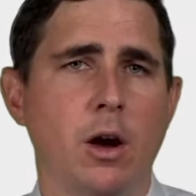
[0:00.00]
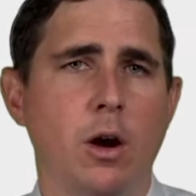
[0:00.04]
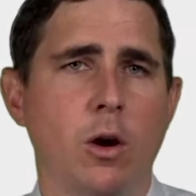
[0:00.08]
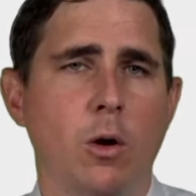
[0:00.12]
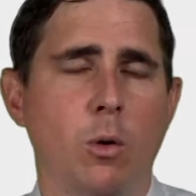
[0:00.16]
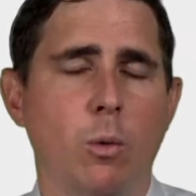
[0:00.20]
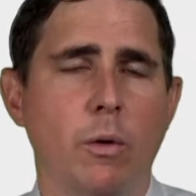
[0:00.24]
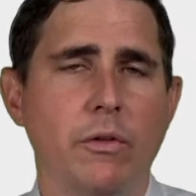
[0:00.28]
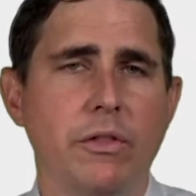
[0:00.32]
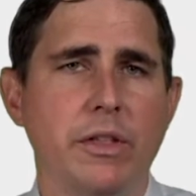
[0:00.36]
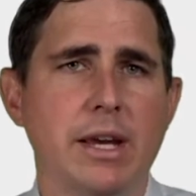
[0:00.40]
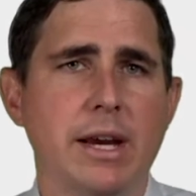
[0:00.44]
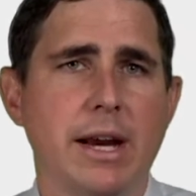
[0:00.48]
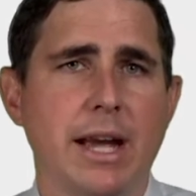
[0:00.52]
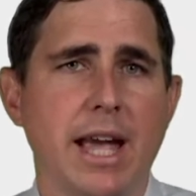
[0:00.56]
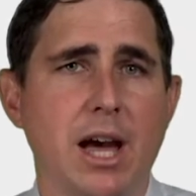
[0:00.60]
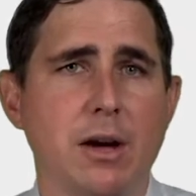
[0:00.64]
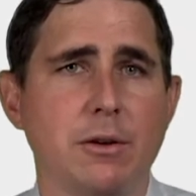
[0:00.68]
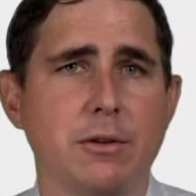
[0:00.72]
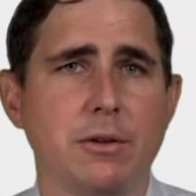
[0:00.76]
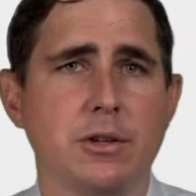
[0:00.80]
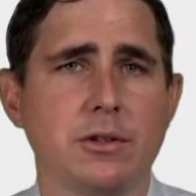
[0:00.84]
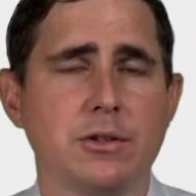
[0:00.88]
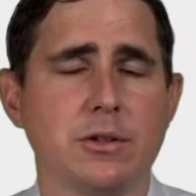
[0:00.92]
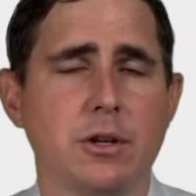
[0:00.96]
what the
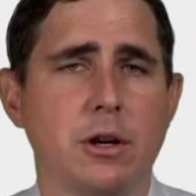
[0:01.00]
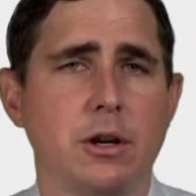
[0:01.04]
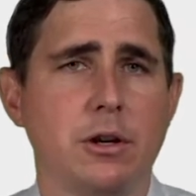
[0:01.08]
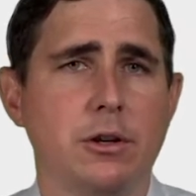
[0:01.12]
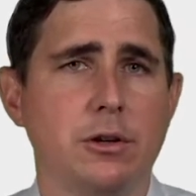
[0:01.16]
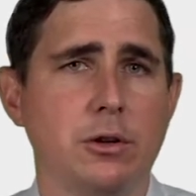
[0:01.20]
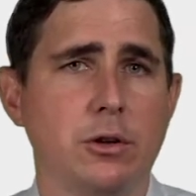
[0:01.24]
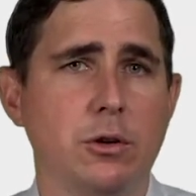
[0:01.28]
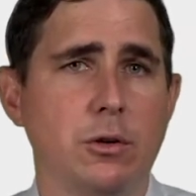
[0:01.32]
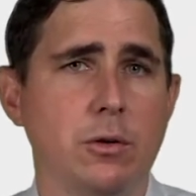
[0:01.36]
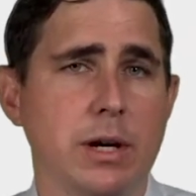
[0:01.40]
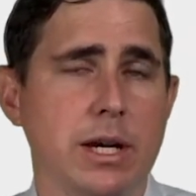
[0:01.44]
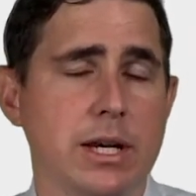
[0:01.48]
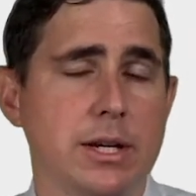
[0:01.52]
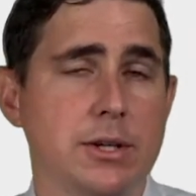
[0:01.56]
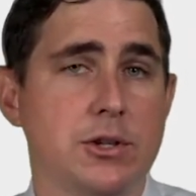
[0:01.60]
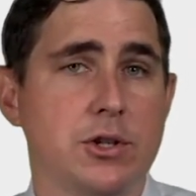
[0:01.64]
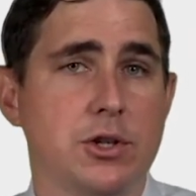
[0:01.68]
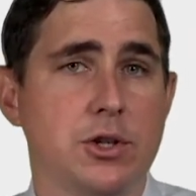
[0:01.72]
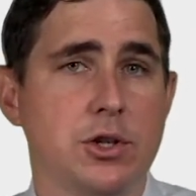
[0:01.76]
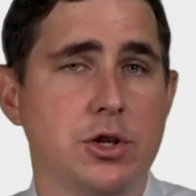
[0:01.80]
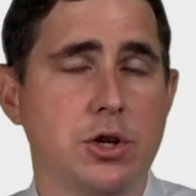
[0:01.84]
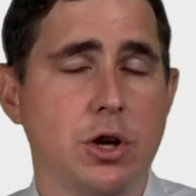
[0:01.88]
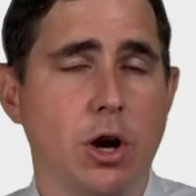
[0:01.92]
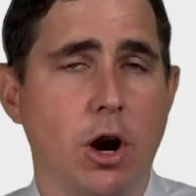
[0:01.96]
accountant is going to do is
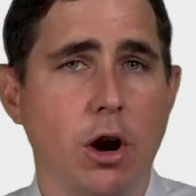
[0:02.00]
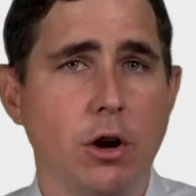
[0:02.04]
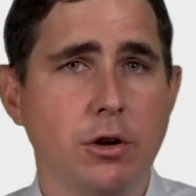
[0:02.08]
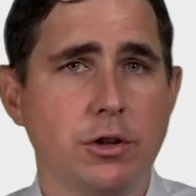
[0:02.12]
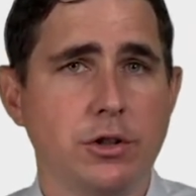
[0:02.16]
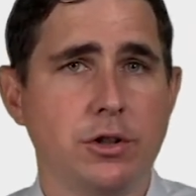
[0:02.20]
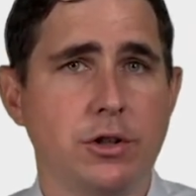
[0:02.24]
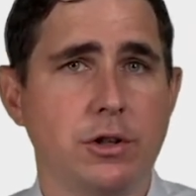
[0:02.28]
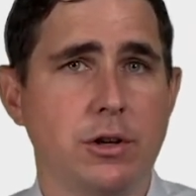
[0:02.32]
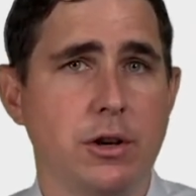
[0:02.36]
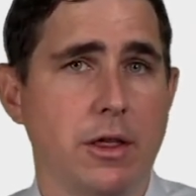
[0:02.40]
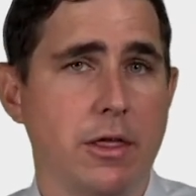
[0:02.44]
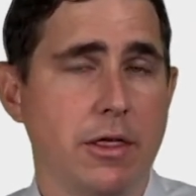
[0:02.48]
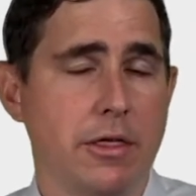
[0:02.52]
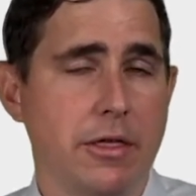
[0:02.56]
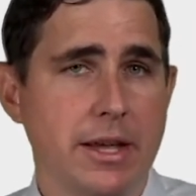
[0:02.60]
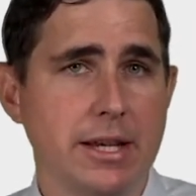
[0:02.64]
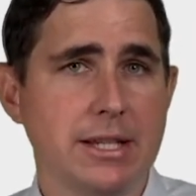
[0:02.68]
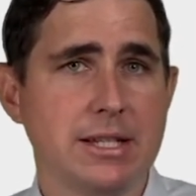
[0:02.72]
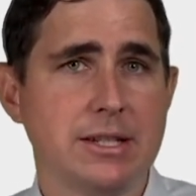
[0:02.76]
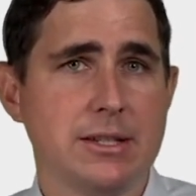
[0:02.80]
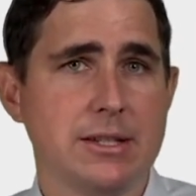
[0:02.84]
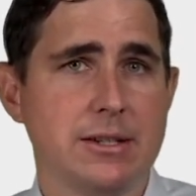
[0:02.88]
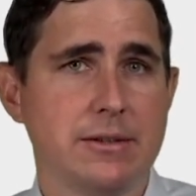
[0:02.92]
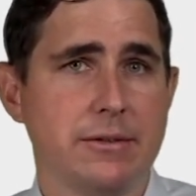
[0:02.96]
charge
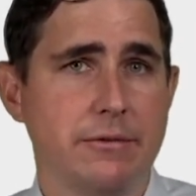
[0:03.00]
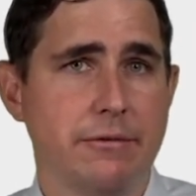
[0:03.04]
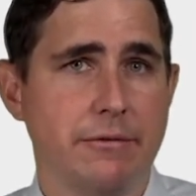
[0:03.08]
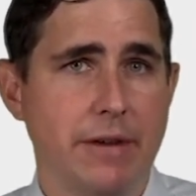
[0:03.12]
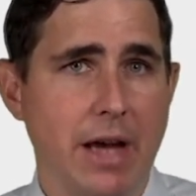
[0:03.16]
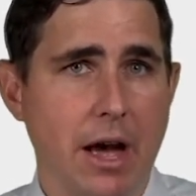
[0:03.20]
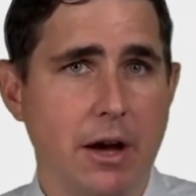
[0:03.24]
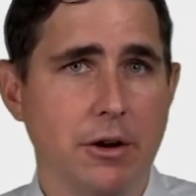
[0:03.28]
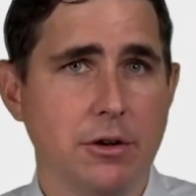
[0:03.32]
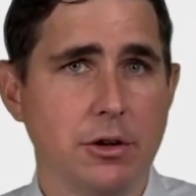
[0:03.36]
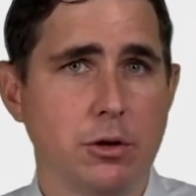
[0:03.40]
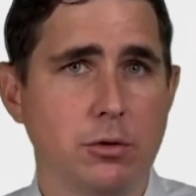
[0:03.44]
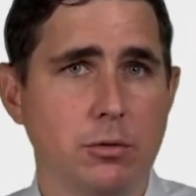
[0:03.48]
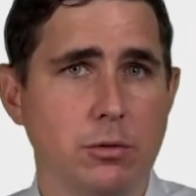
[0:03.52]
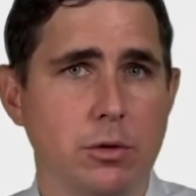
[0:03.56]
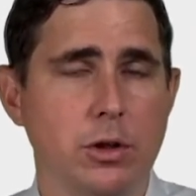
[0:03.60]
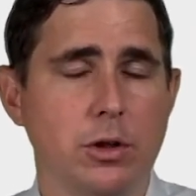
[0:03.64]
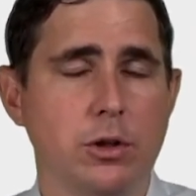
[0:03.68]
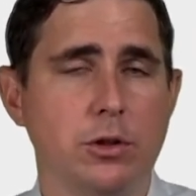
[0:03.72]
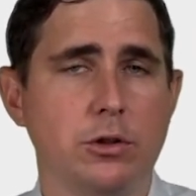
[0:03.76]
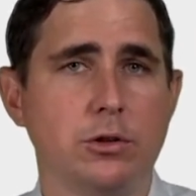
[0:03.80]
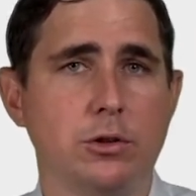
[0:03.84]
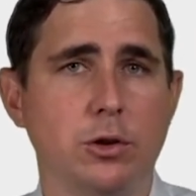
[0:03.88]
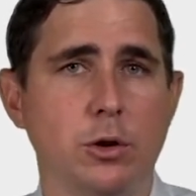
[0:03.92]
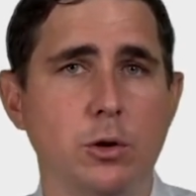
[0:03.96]
this value
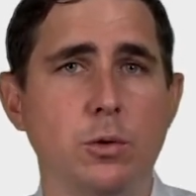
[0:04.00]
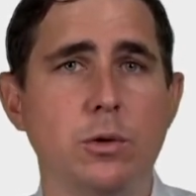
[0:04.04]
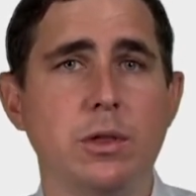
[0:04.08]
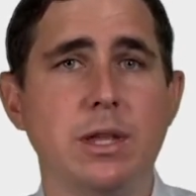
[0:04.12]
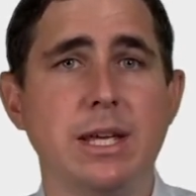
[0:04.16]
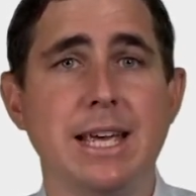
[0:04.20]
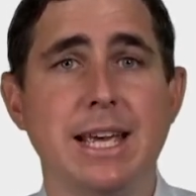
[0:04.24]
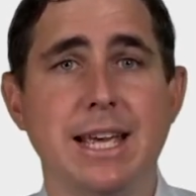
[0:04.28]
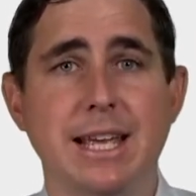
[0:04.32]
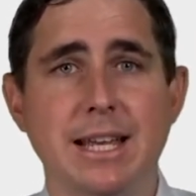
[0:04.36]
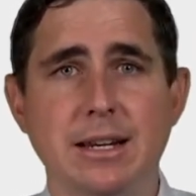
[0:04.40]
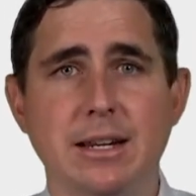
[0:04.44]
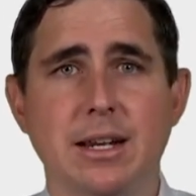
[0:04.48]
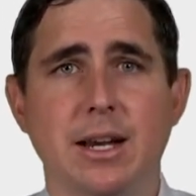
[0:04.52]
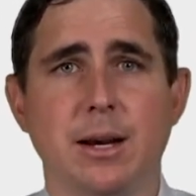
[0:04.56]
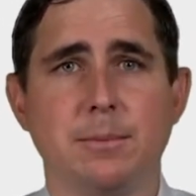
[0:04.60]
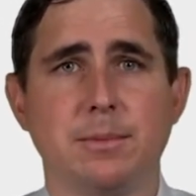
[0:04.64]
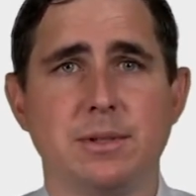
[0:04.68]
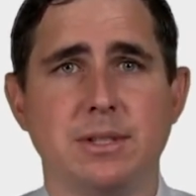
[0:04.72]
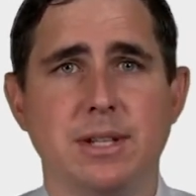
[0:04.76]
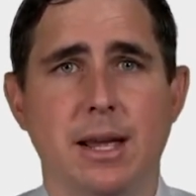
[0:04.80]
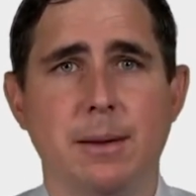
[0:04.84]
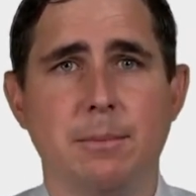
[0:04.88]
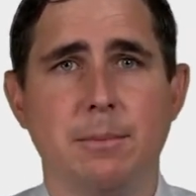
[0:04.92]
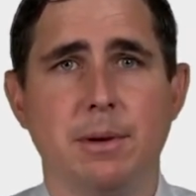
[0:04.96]
to the income
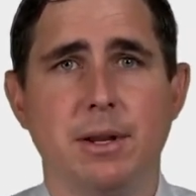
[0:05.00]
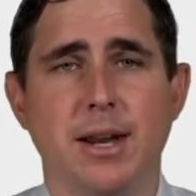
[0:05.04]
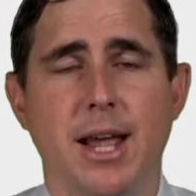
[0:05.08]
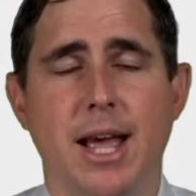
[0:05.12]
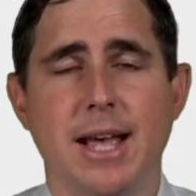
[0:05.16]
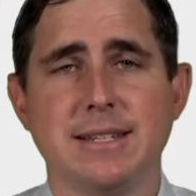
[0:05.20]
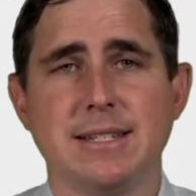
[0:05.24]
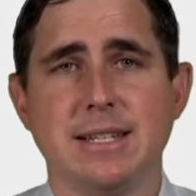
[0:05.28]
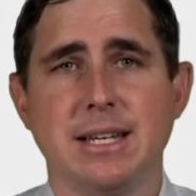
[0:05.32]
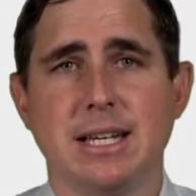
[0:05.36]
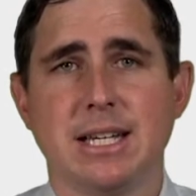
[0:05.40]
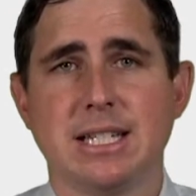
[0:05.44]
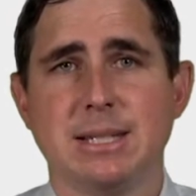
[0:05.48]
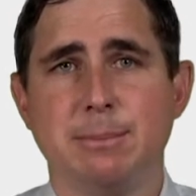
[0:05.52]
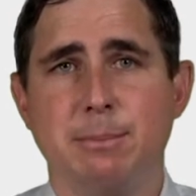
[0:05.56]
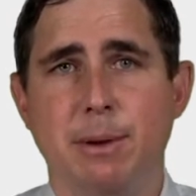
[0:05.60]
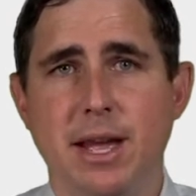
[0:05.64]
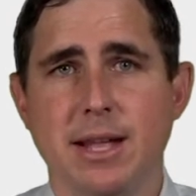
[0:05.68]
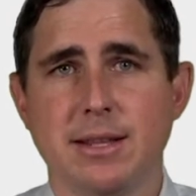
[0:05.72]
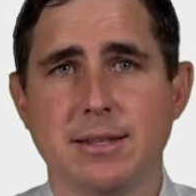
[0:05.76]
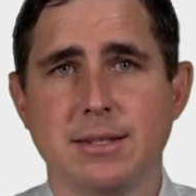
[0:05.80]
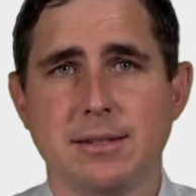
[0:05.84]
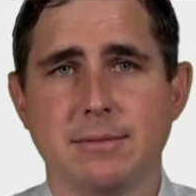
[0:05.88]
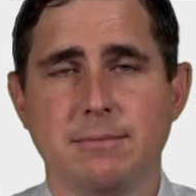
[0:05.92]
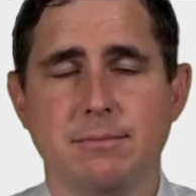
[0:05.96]
statement as an
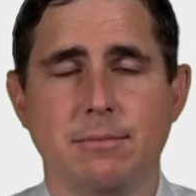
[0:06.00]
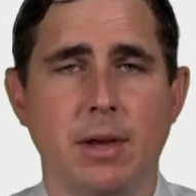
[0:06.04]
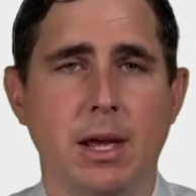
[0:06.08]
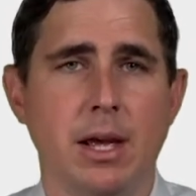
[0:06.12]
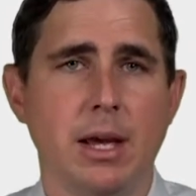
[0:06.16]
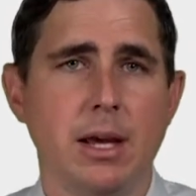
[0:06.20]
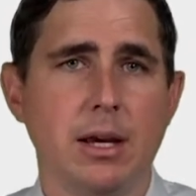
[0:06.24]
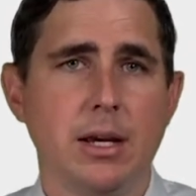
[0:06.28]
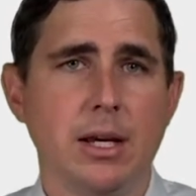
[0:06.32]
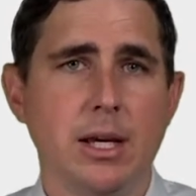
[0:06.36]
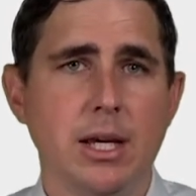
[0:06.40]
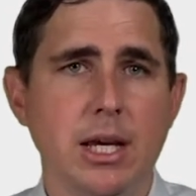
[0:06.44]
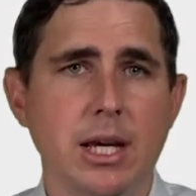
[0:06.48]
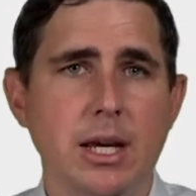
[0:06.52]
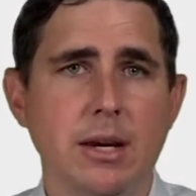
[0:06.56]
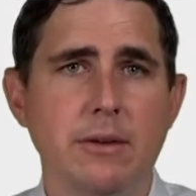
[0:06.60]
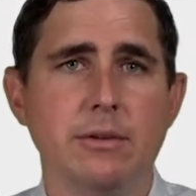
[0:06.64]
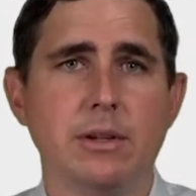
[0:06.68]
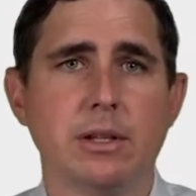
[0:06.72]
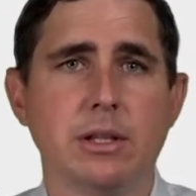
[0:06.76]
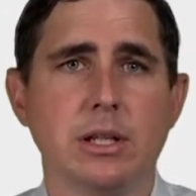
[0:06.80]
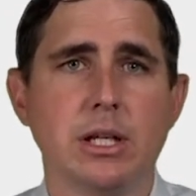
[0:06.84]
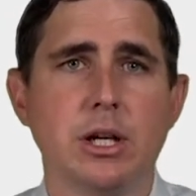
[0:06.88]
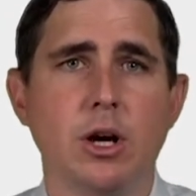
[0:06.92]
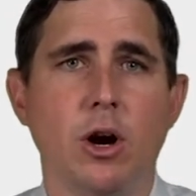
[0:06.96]
expense
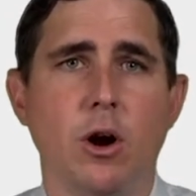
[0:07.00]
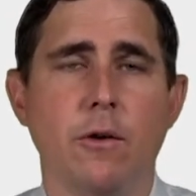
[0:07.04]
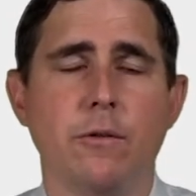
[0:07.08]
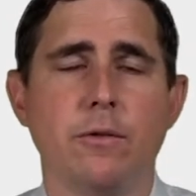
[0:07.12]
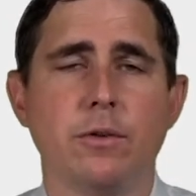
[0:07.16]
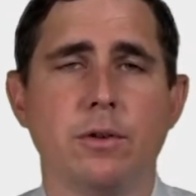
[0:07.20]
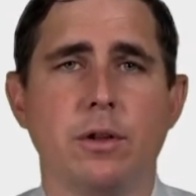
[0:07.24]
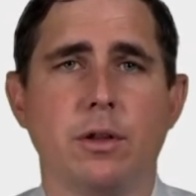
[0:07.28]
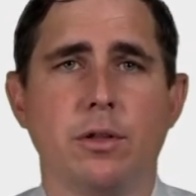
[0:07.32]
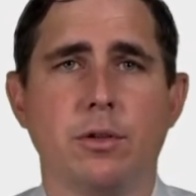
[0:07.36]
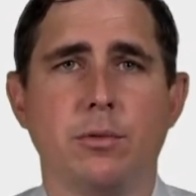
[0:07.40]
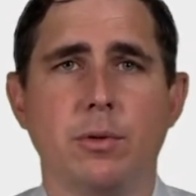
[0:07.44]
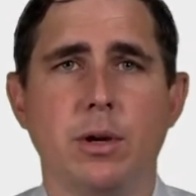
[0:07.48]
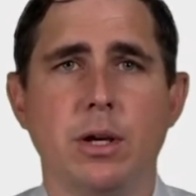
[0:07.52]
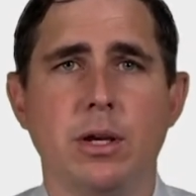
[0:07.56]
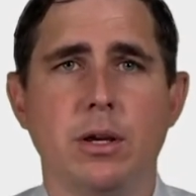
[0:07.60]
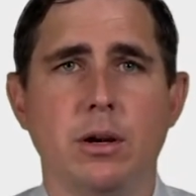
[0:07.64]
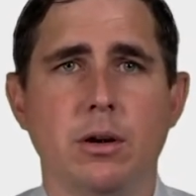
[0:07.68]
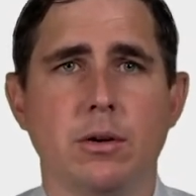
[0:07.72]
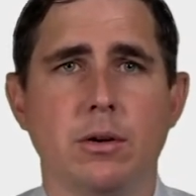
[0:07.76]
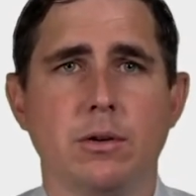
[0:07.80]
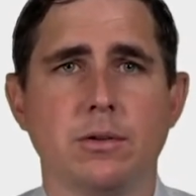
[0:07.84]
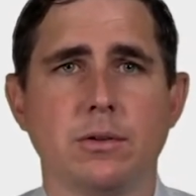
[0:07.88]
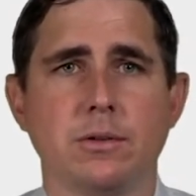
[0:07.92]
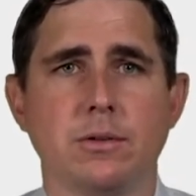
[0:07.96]
evenly over the 3
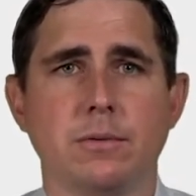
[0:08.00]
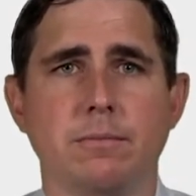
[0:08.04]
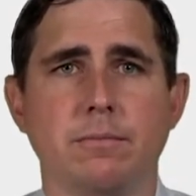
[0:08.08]
years.